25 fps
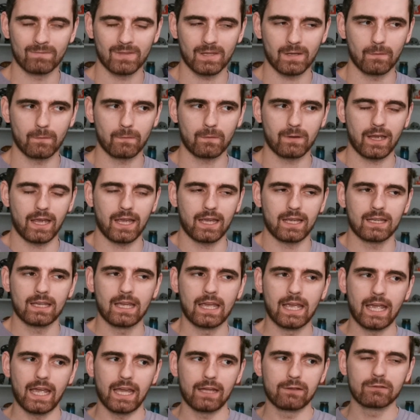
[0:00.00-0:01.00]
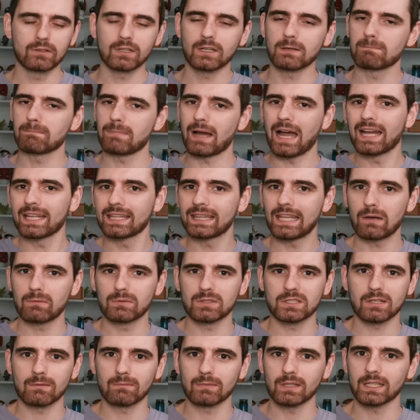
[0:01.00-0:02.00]
Okay, if you combine that
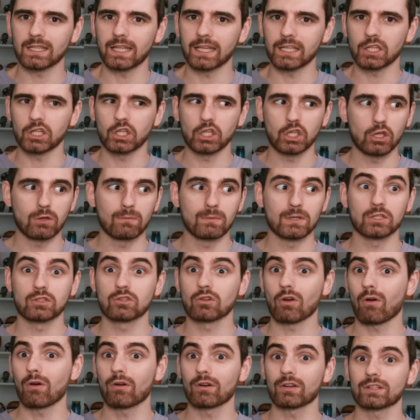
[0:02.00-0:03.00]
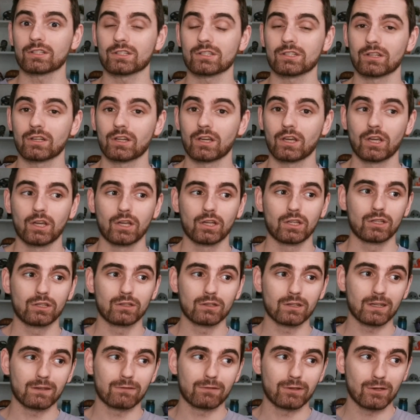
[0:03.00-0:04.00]
with something like Human Torch,
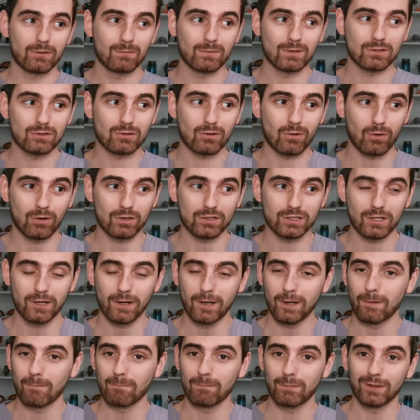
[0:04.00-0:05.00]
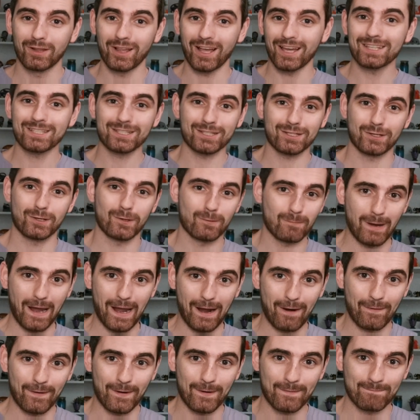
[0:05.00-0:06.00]
you give Human Torch plus 2
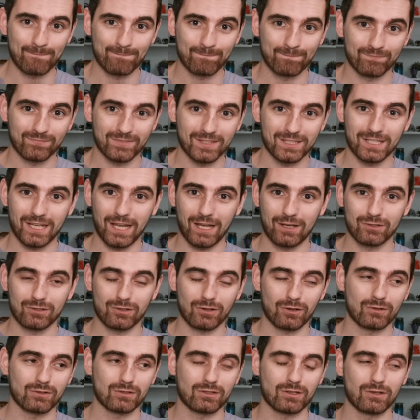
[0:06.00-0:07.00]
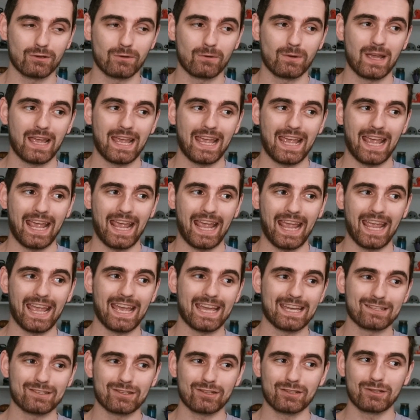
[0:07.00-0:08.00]
power, say on turn 2,
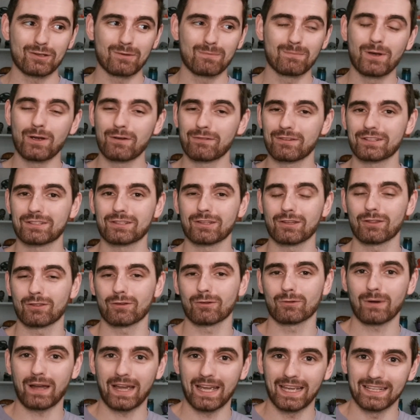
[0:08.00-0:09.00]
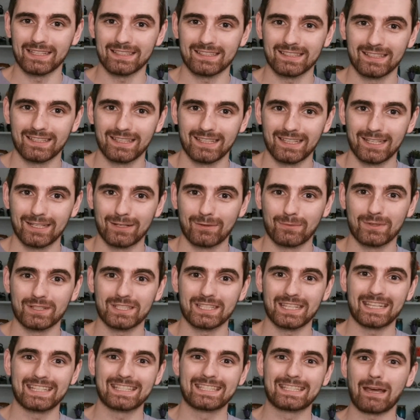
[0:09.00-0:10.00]
and you move it to the right, which
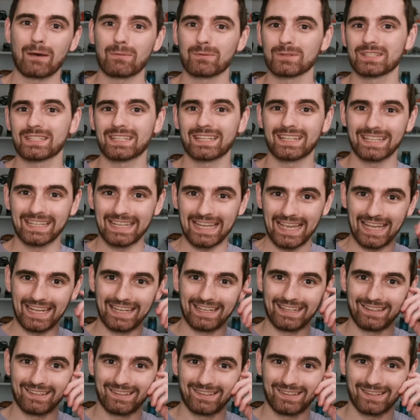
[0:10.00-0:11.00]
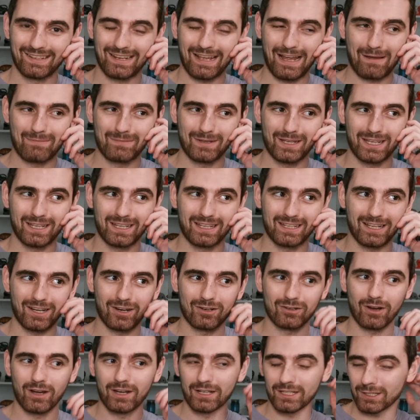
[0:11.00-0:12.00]
then doubles it again. I mean,
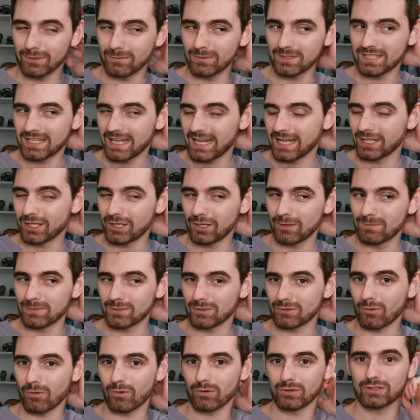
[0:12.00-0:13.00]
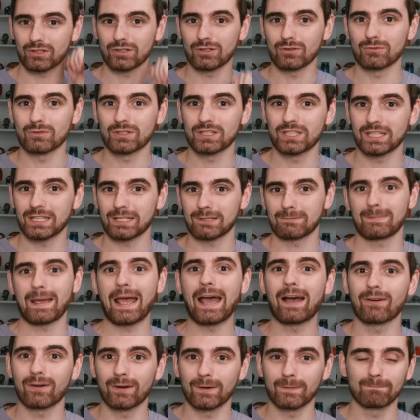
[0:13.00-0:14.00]
Aranya would take Human Torch to 6
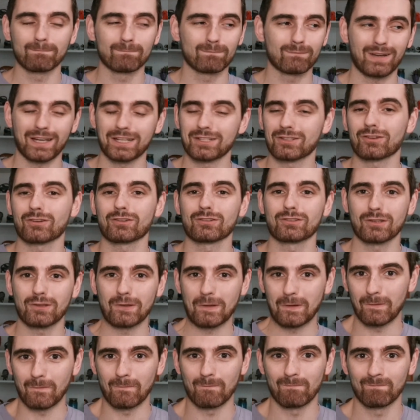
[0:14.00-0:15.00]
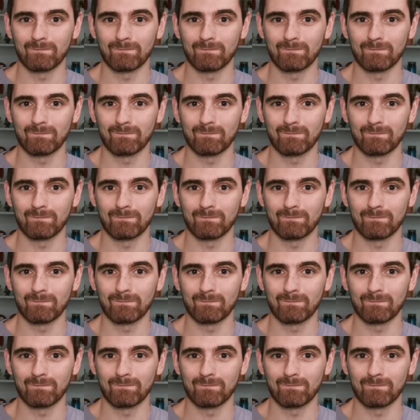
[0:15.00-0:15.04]
power by turn 2.